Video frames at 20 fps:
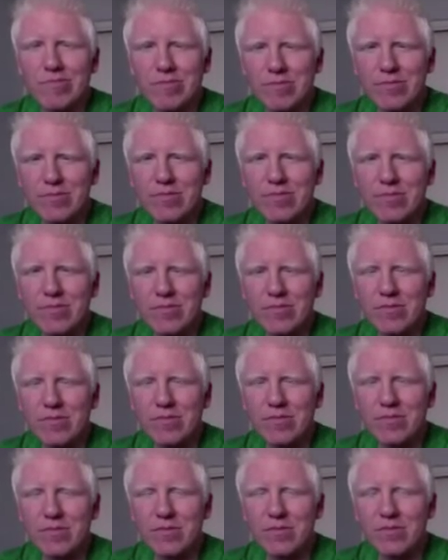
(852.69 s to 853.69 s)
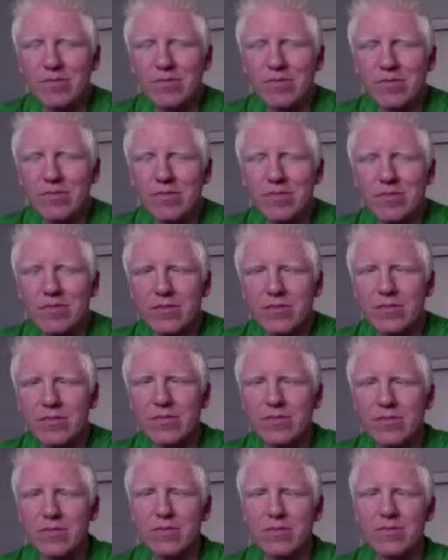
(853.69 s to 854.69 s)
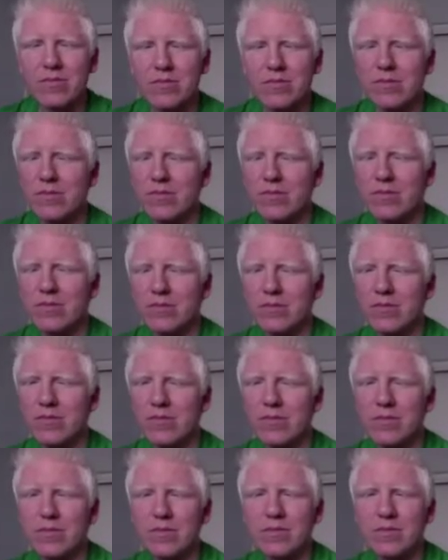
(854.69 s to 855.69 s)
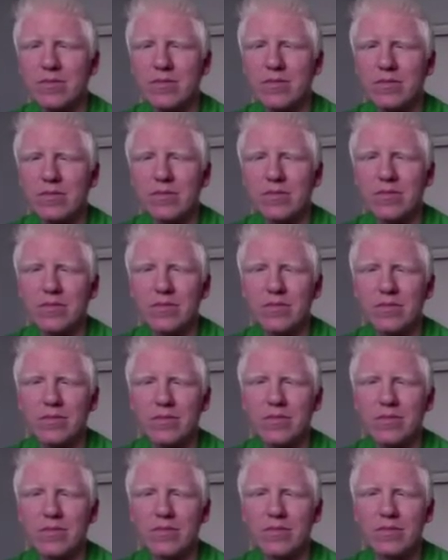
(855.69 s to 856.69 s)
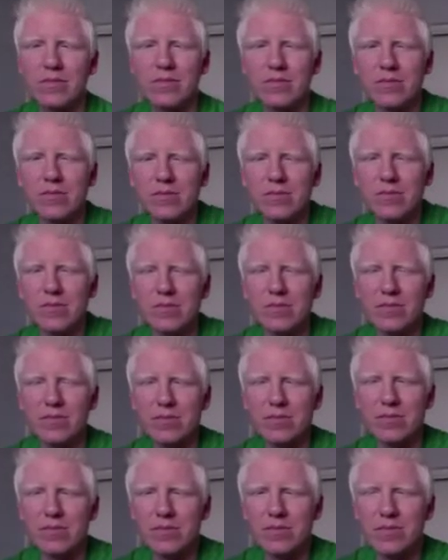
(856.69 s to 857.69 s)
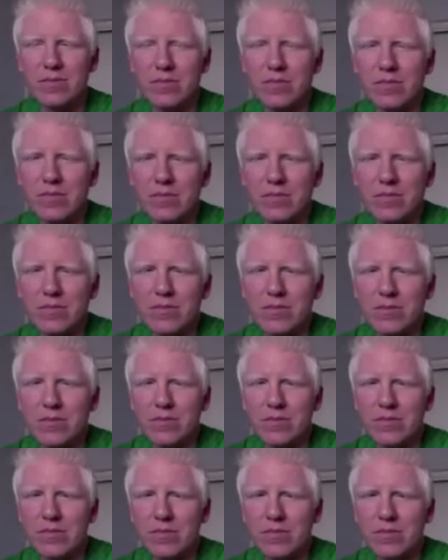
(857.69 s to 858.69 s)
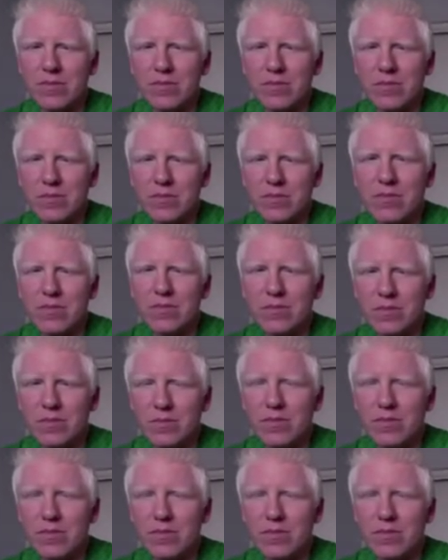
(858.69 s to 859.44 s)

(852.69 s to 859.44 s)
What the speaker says: [no speech]